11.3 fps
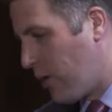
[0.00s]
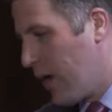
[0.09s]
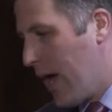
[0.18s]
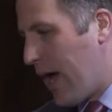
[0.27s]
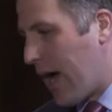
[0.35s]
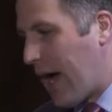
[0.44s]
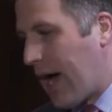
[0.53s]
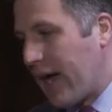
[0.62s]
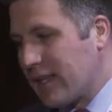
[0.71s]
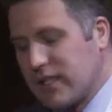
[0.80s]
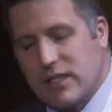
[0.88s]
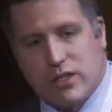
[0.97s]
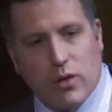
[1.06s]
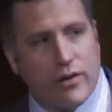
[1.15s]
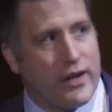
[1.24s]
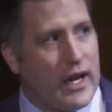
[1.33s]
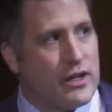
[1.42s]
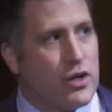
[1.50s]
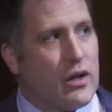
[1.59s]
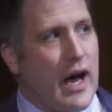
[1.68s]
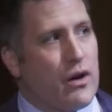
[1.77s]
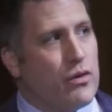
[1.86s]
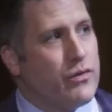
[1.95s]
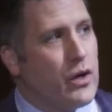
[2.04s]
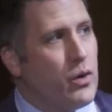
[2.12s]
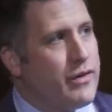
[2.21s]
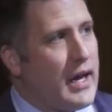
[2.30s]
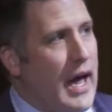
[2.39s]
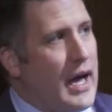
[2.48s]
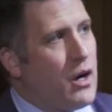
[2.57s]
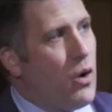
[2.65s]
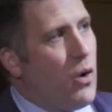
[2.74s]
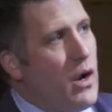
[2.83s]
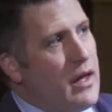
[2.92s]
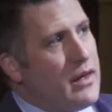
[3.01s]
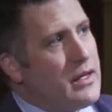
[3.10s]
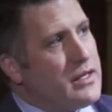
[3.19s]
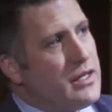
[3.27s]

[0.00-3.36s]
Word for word: It's a very high energy atmosphere uh, and, a, and, a, beautiful place. And